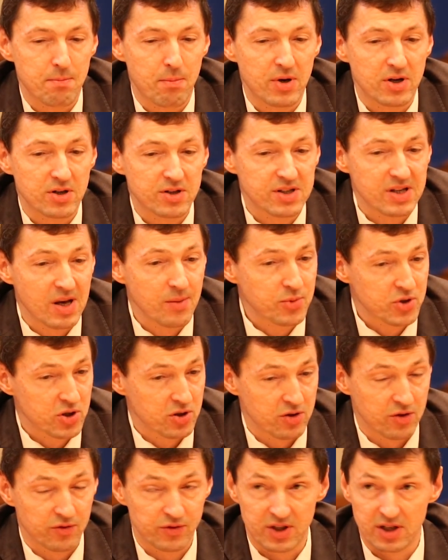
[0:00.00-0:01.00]

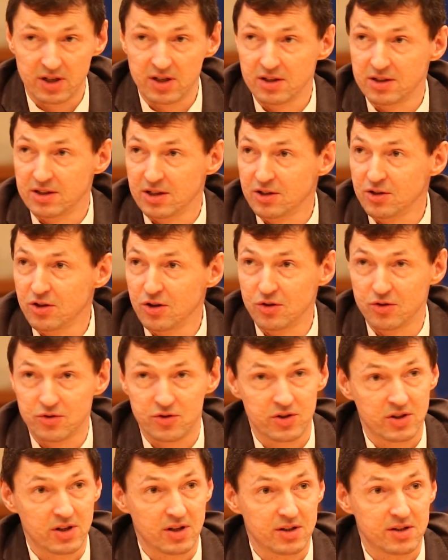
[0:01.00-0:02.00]
perception of
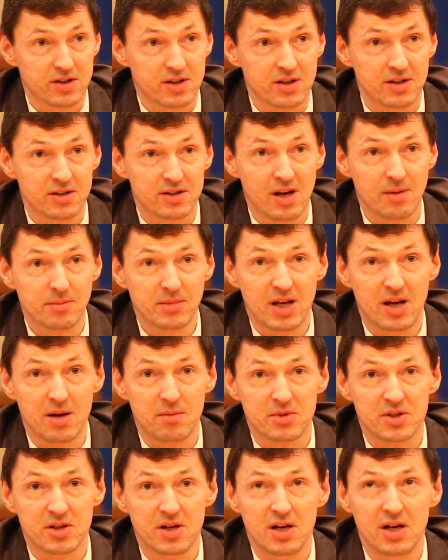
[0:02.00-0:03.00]
technology.
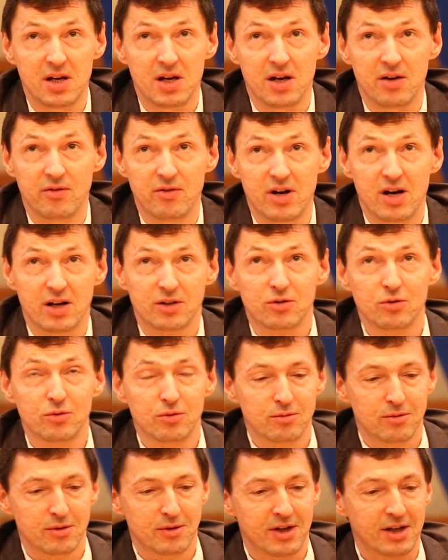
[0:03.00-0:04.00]
Sometimes there are
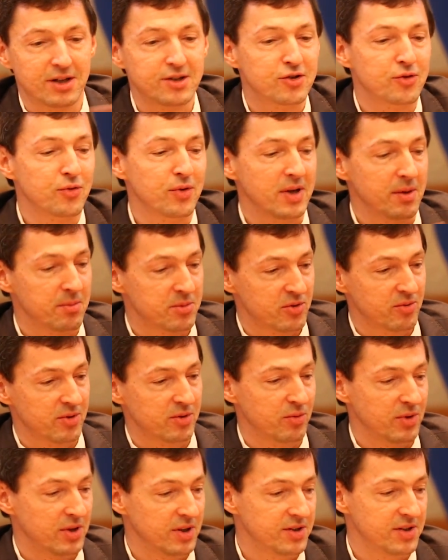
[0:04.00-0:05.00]
two extremes
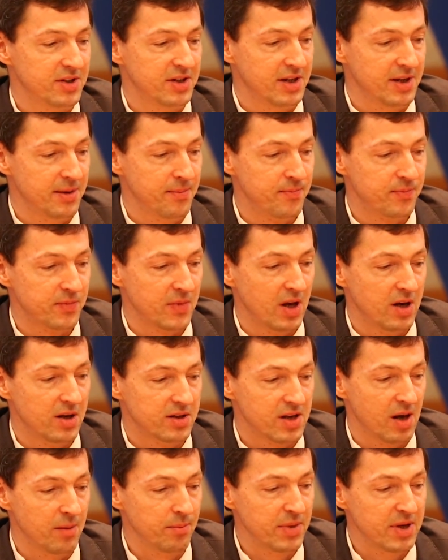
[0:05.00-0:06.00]
what we see.
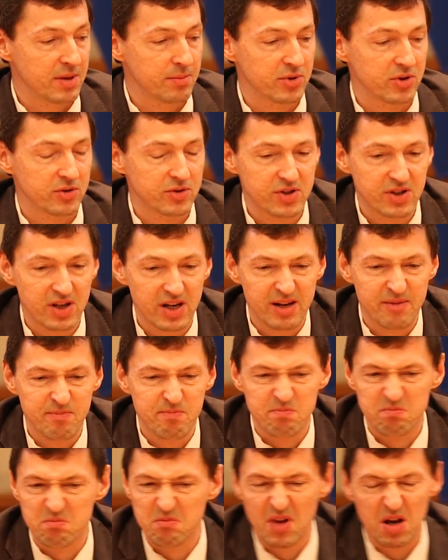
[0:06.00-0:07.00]
Some people say
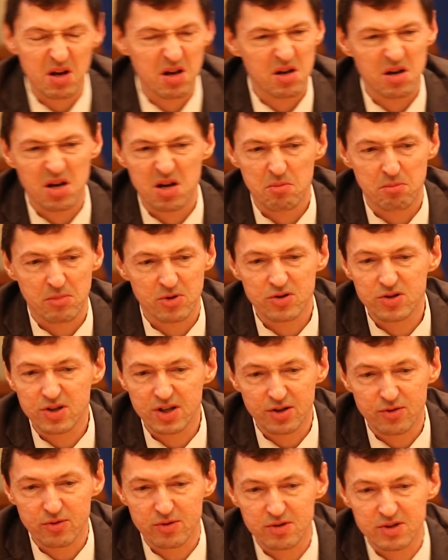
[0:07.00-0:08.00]

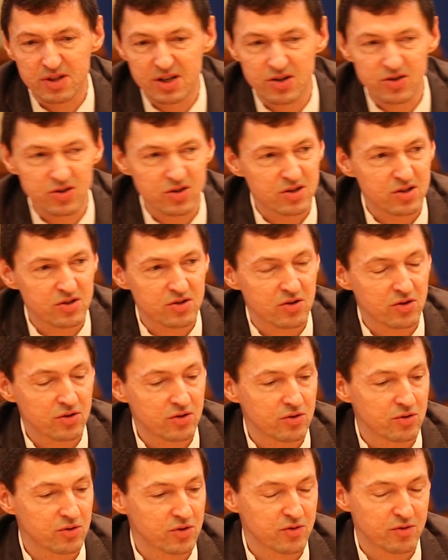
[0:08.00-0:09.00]
machine translation is
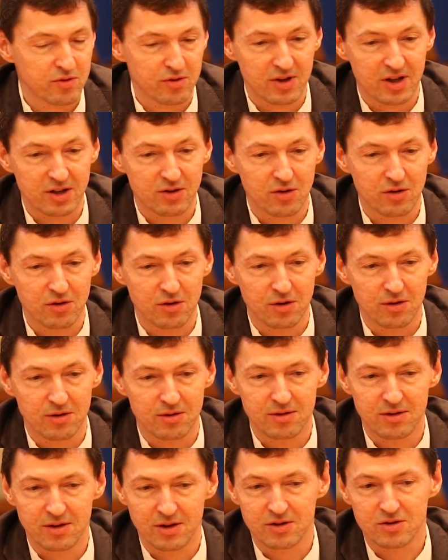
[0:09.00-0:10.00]
not useful at
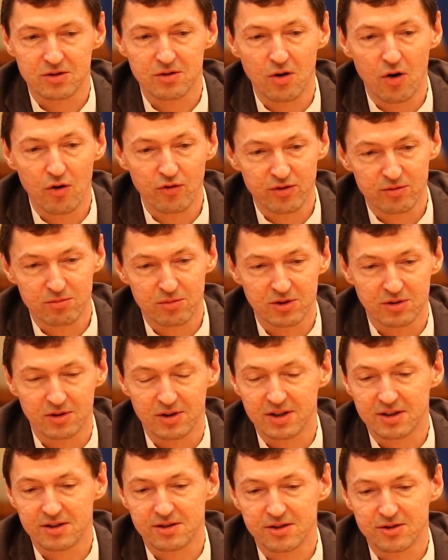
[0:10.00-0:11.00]
all. It's
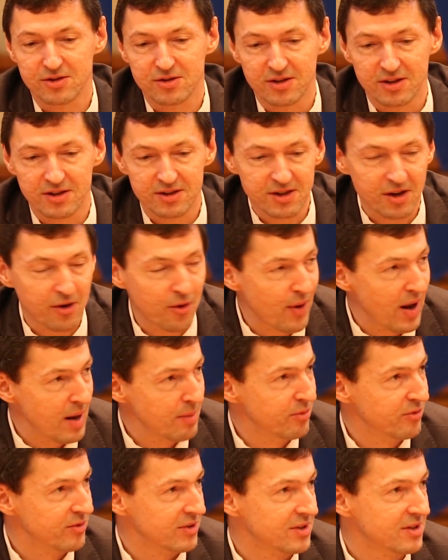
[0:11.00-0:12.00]
laughable. It's a
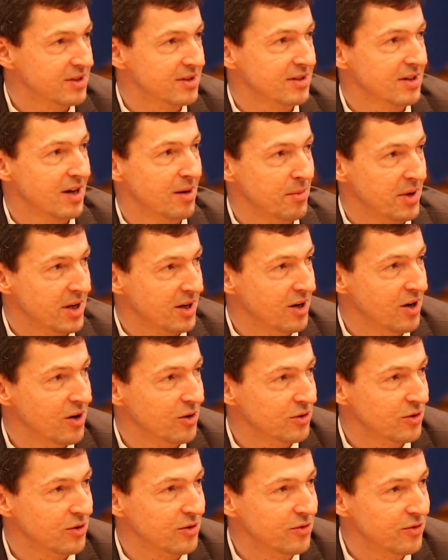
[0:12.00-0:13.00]
crap that's coming
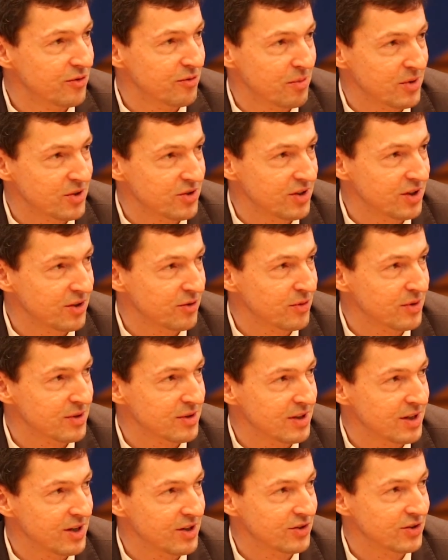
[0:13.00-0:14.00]
out of machine
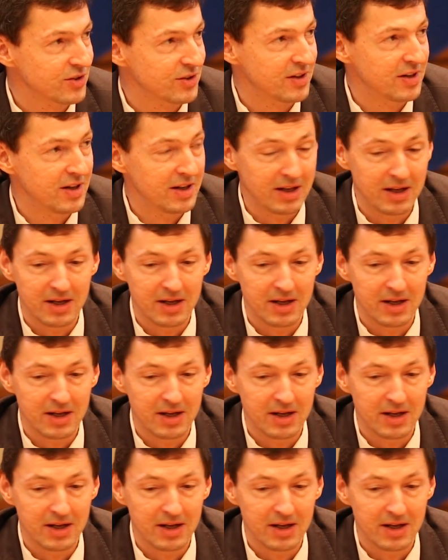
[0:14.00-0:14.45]
translation.